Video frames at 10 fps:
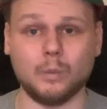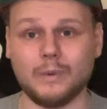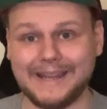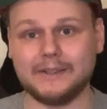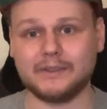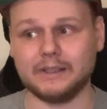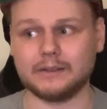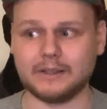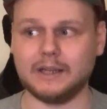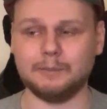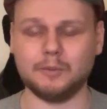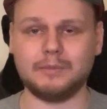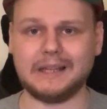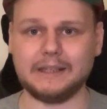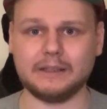wasting time on
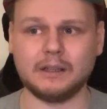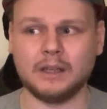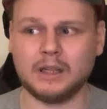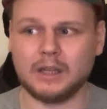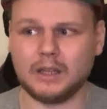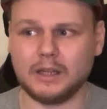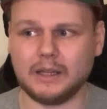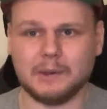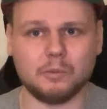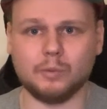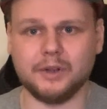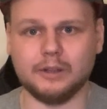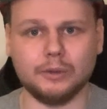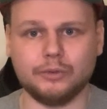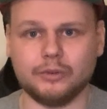playing, it will be a
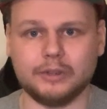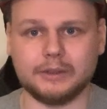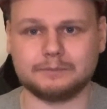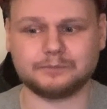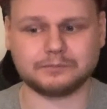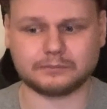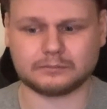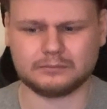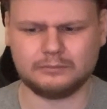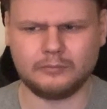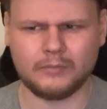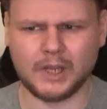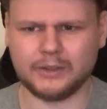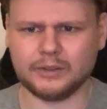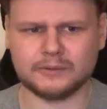luxury.
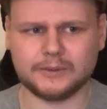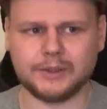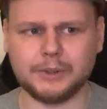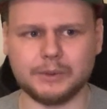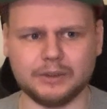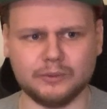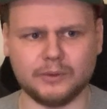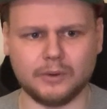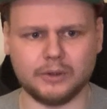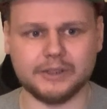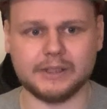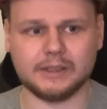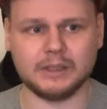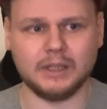I don't think you can afford it.